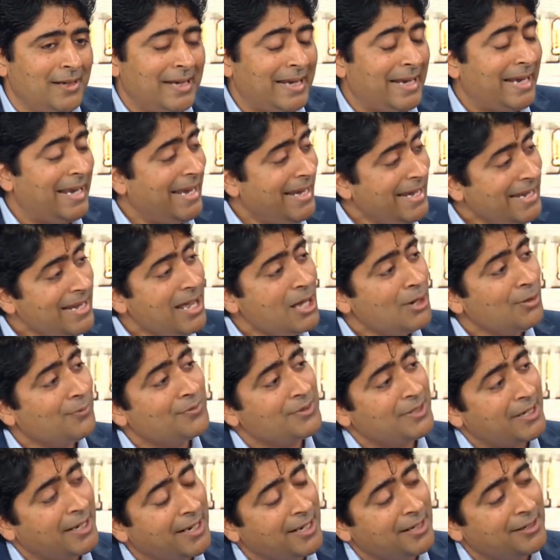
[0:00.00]
8 out
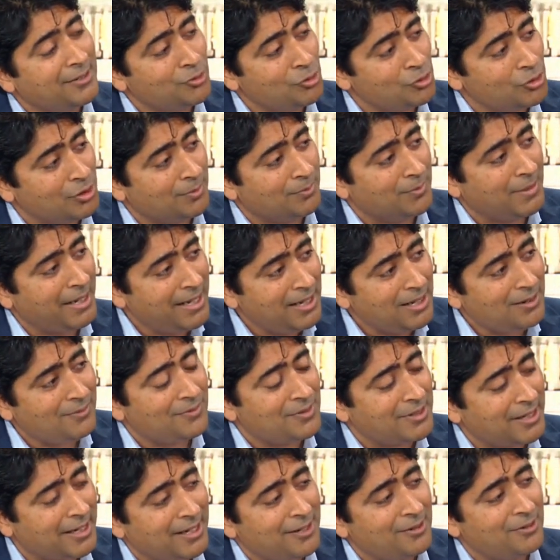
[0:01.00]
of 10
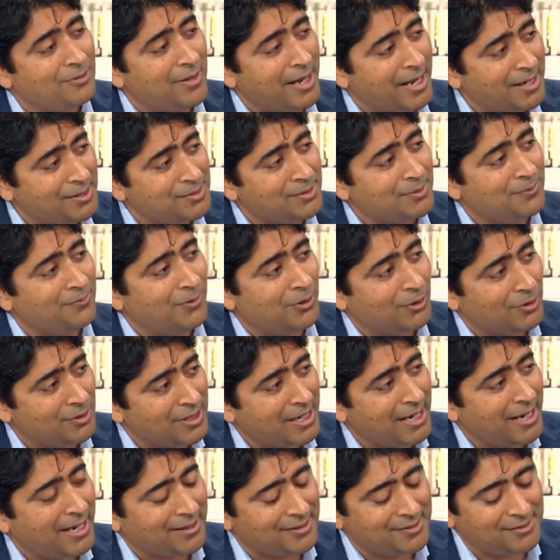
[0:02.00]
ransomware
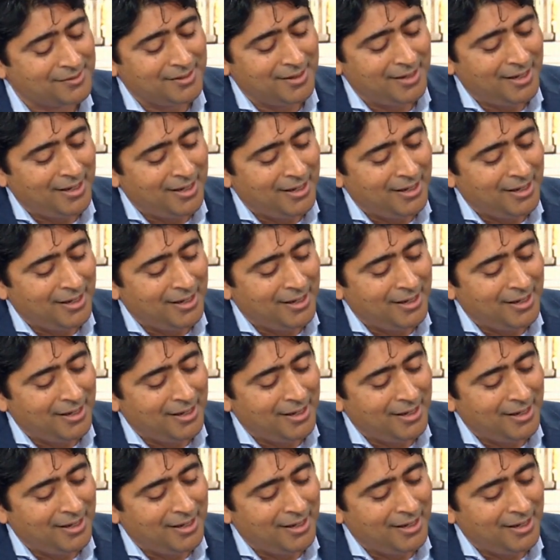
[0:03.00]
attacks